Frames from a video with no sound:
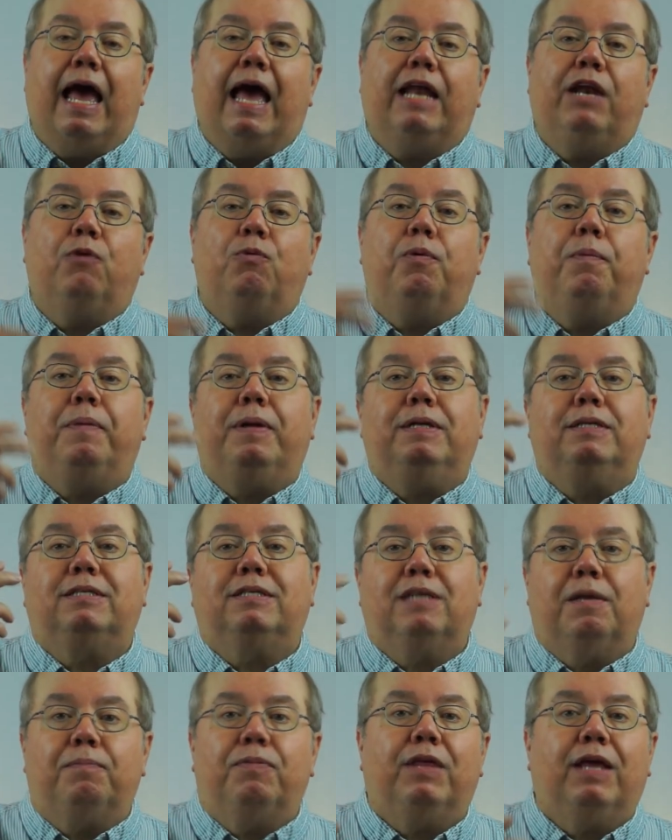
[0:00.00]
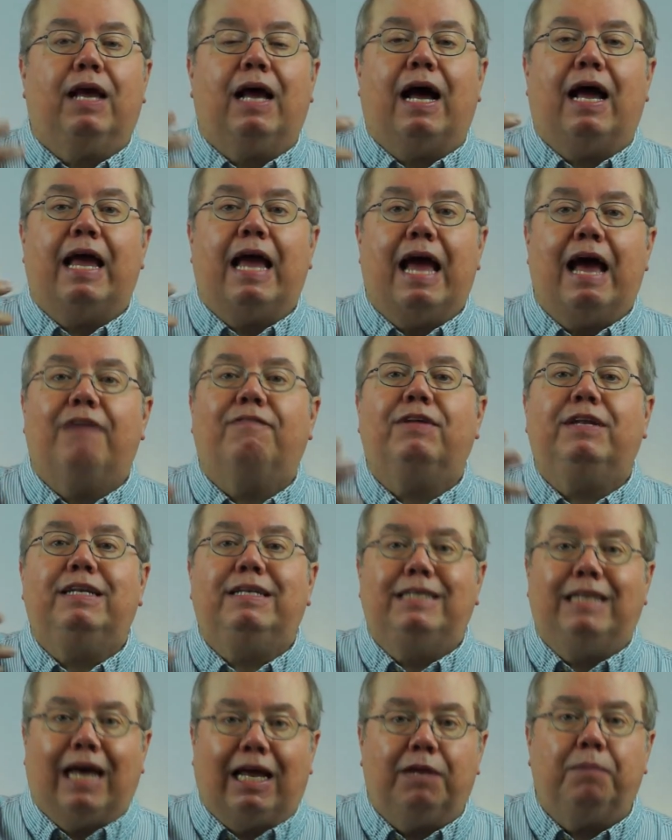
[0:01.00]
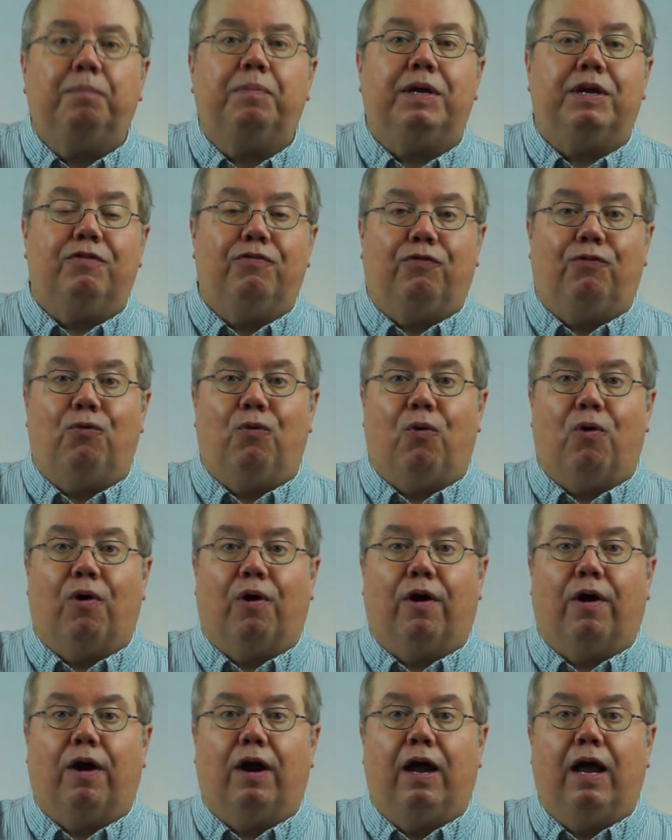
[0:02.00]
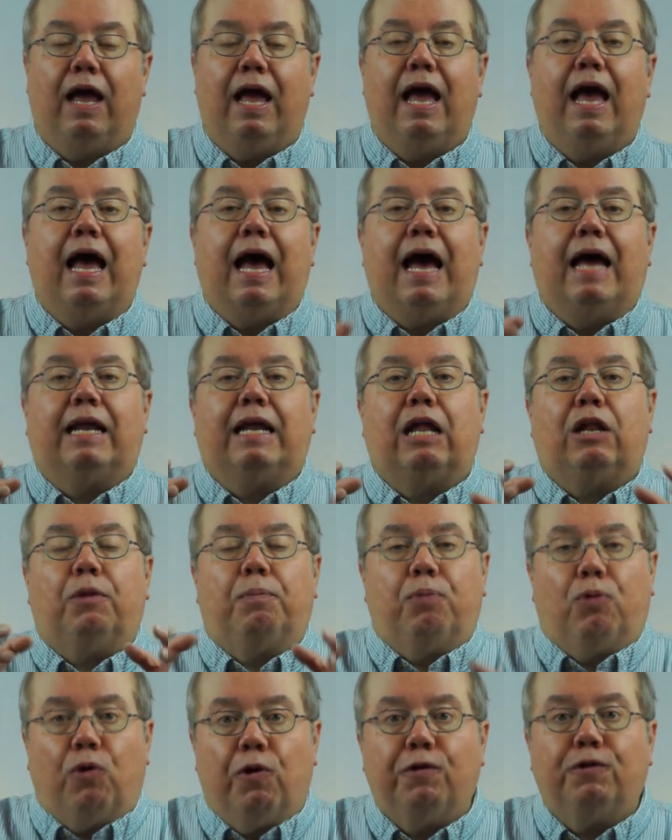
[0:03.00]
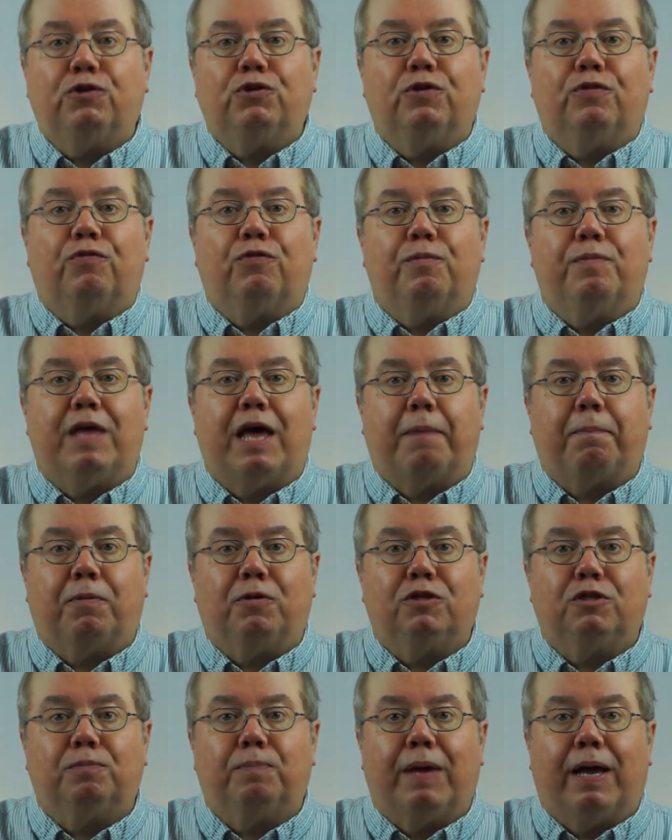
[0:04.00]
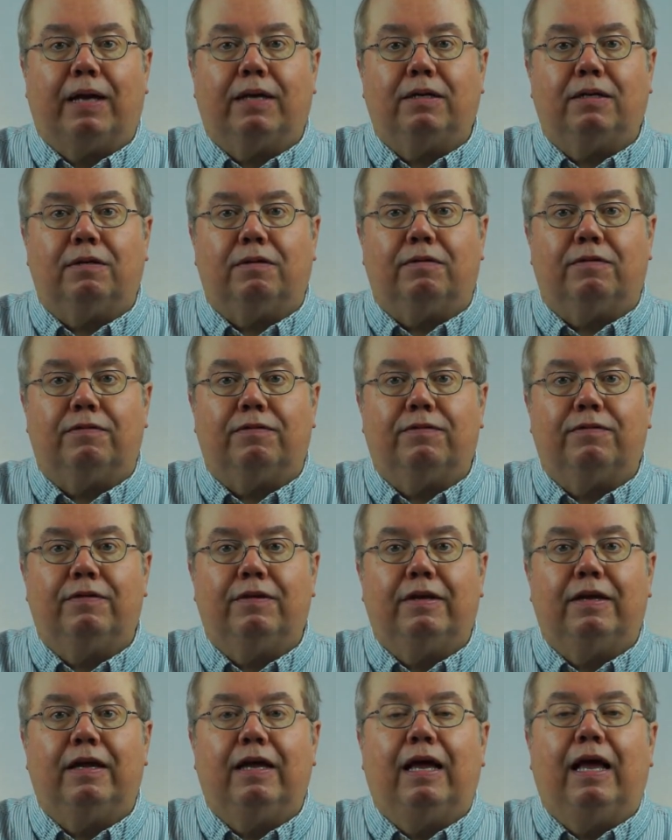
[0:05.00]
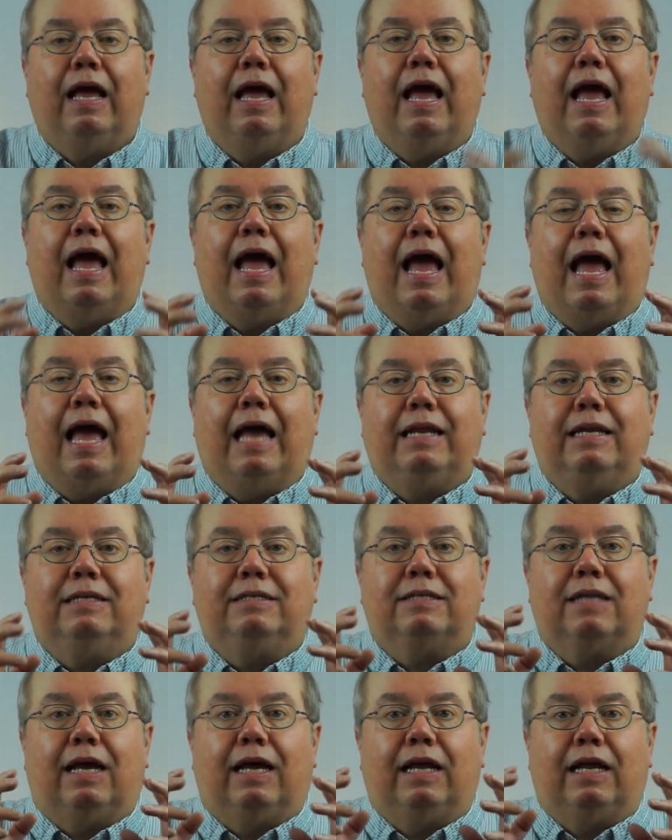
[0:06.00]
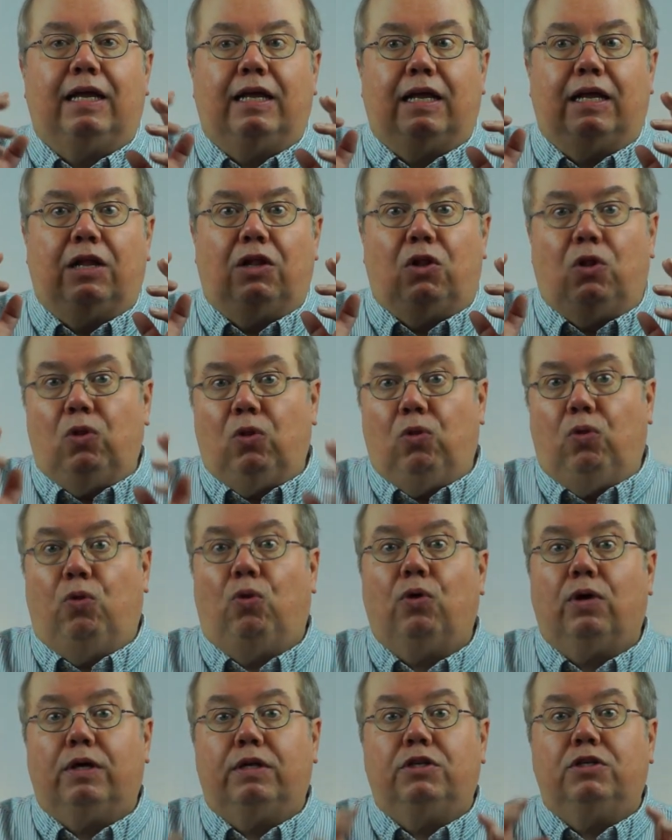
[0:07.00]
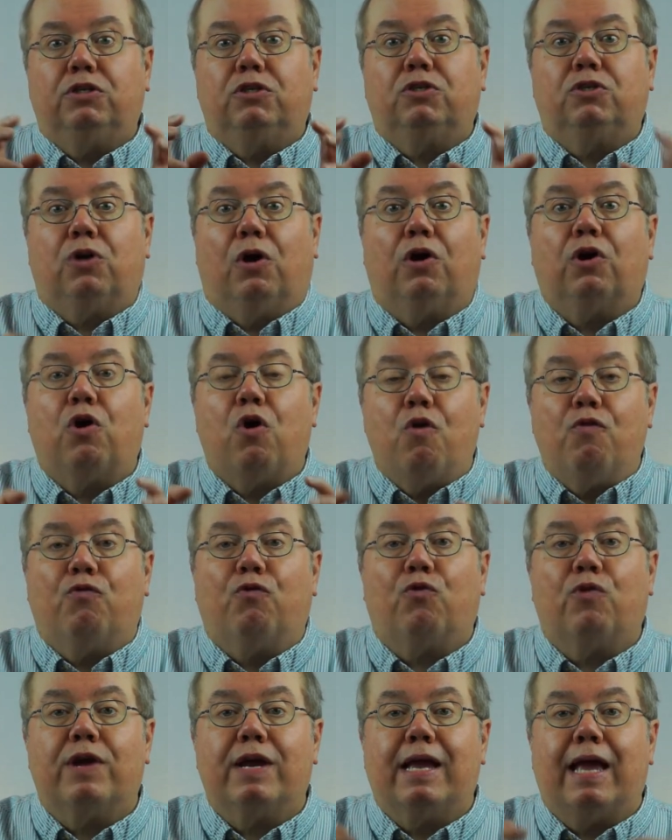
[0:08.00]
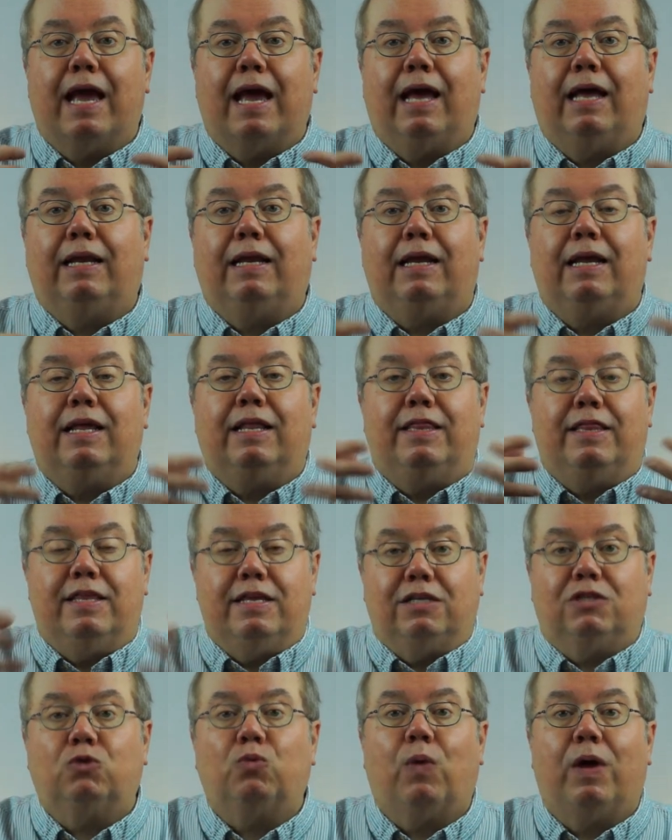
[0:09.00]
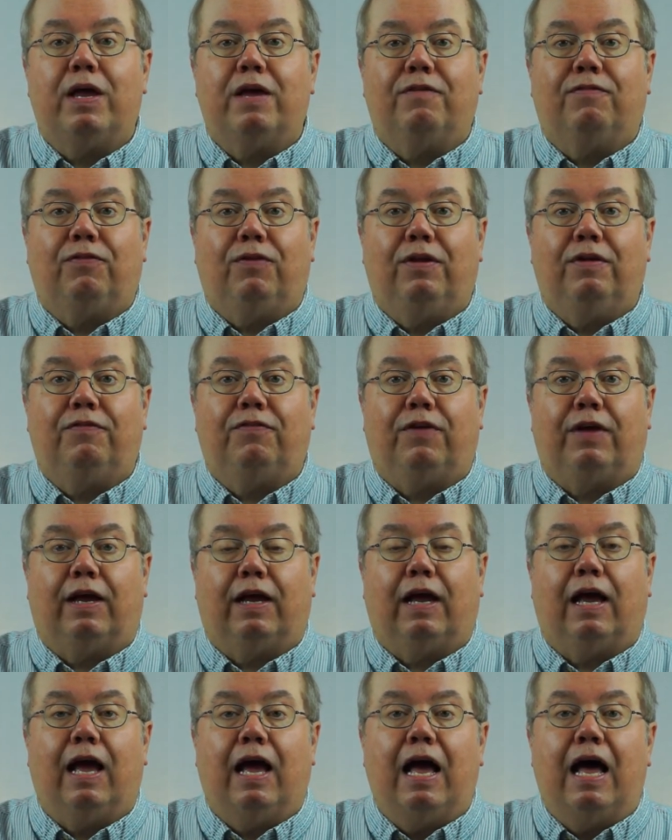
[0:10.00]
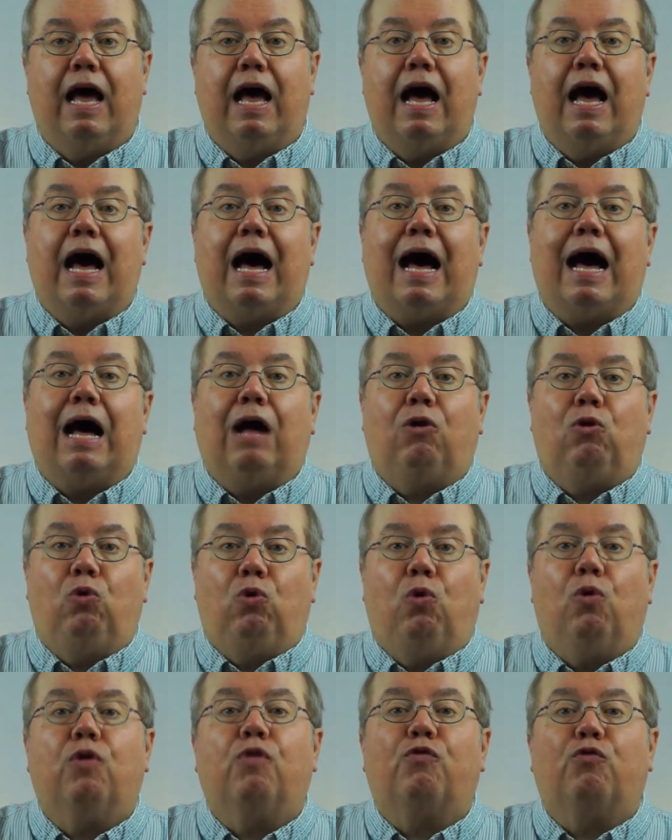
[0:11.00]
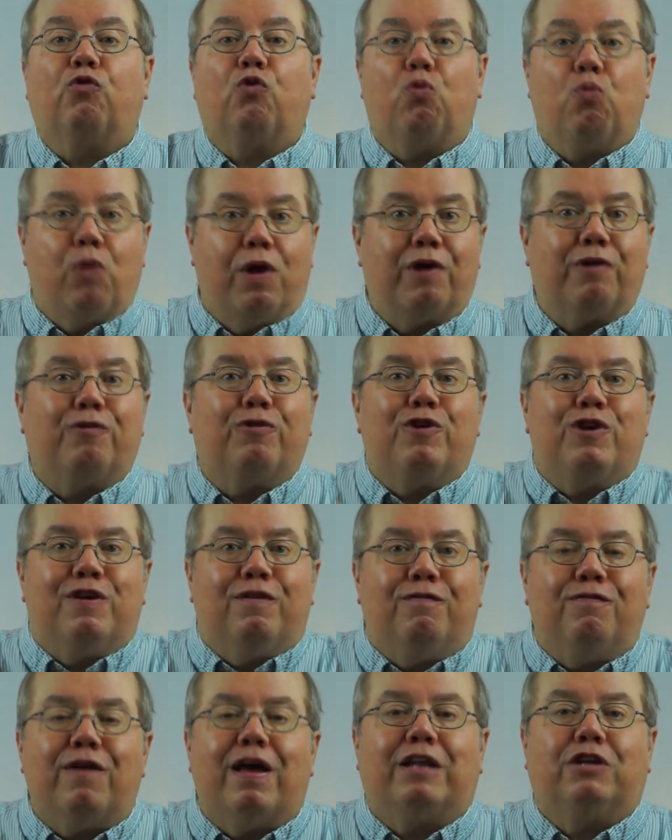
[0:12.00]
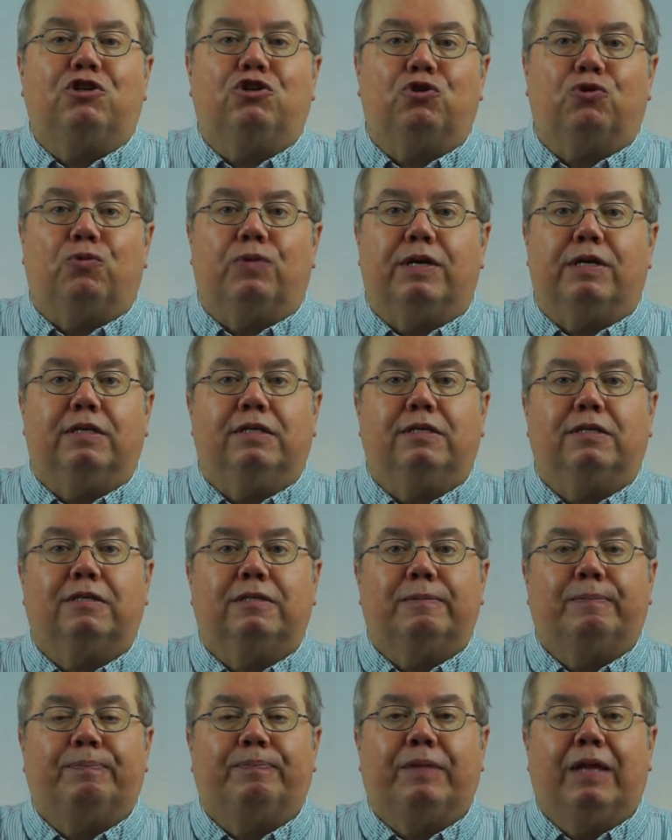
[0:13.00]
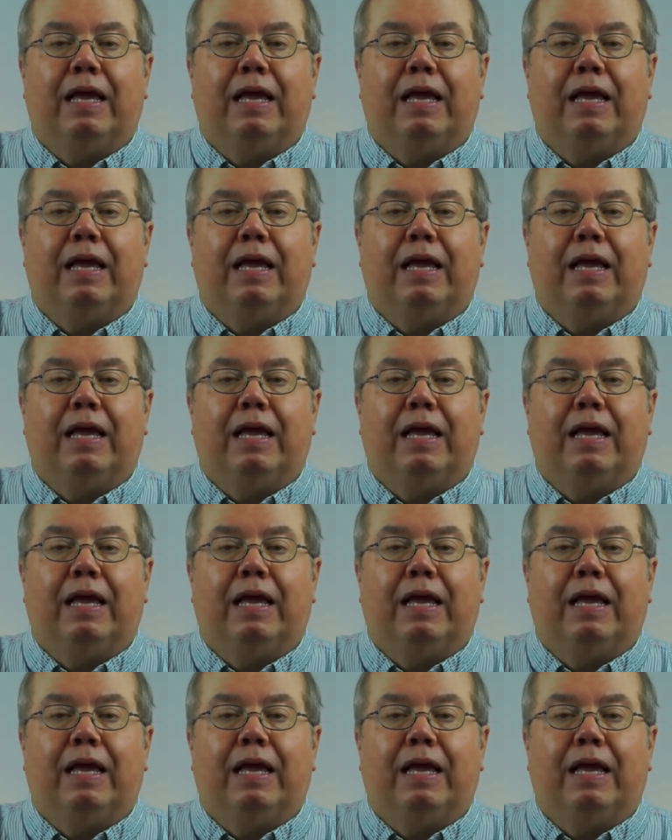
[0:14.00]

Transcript: And it will be something I haven't done before. And I'll approach it from that perspective. And as I look to start over again in this way of living, I'll look for where the adventure is.